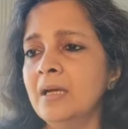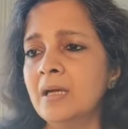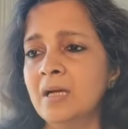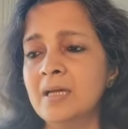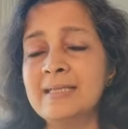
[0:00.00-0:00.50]

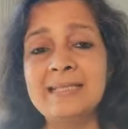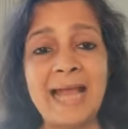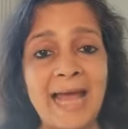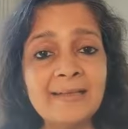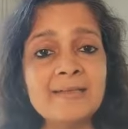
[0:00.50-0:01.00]

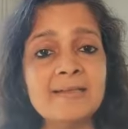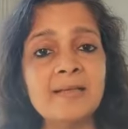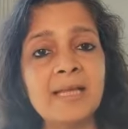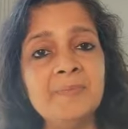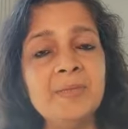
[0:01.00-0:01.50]
Snacks
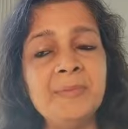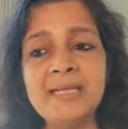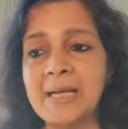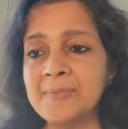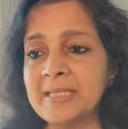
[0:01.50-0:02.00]
can be
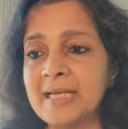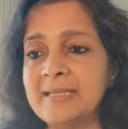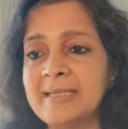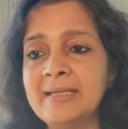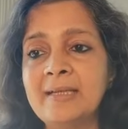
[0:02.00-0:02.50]
made
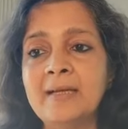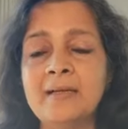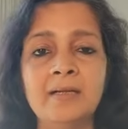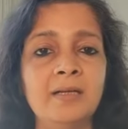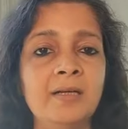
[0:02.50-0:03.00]
appetizing,
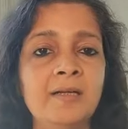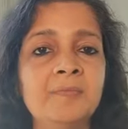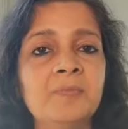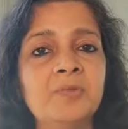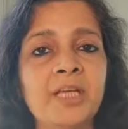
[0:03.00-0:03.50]

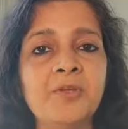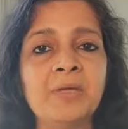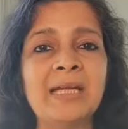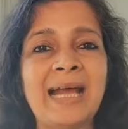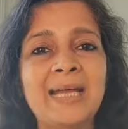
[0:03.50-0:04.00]
like you
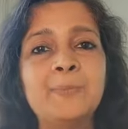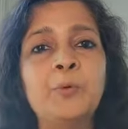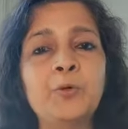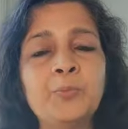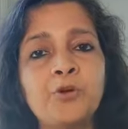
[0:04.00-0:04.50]
can add
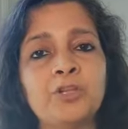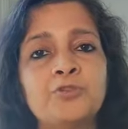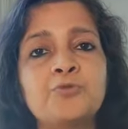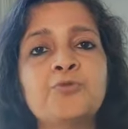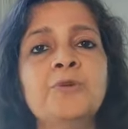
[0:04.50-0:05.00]
bone
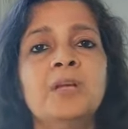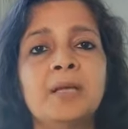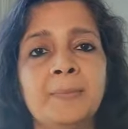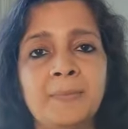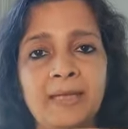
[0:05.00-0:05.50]
broth to
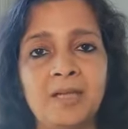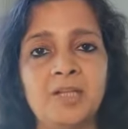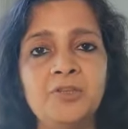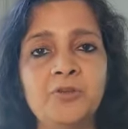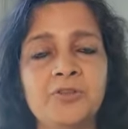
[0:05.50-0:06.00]
make
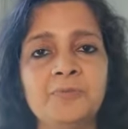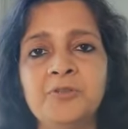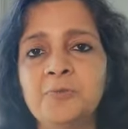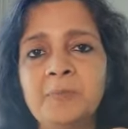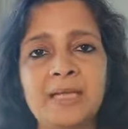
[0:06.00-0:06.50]

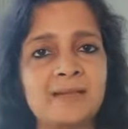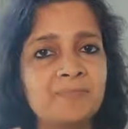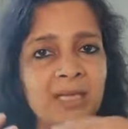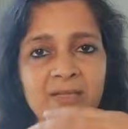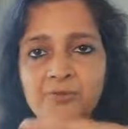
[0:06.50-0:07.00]

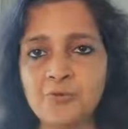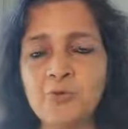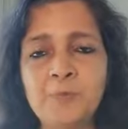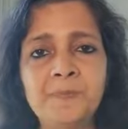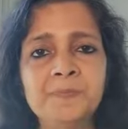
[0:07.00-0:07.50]
a
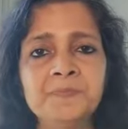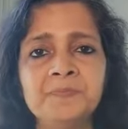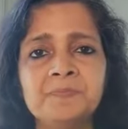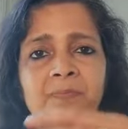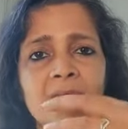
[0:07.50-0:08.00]
soup.
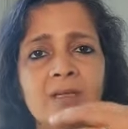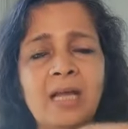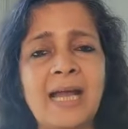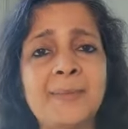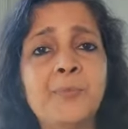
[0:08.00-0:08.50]

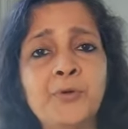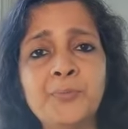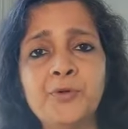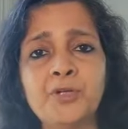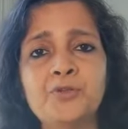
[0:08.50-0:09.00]
Add
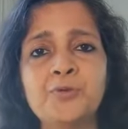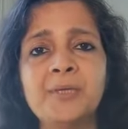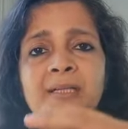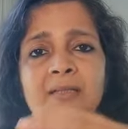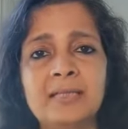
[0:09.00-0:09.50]
bone broth to
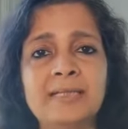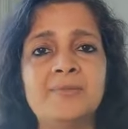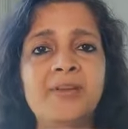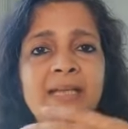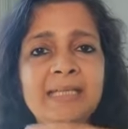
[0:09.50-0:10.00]
it.
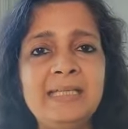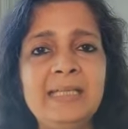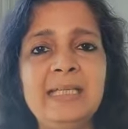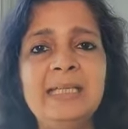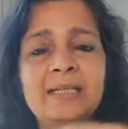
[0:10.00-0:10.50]
It's very
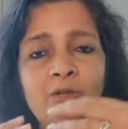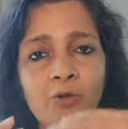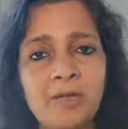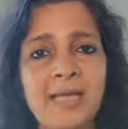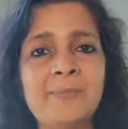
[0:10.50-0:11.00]
healing,
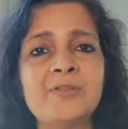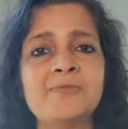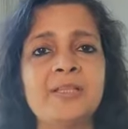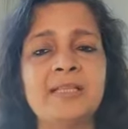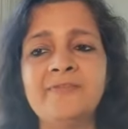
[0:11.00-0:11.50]

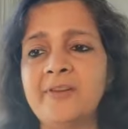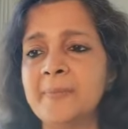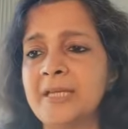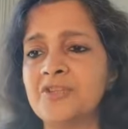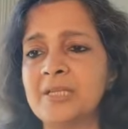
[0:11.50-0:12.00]
helps with
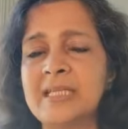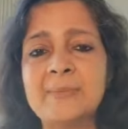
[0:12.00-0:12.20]
inflammation.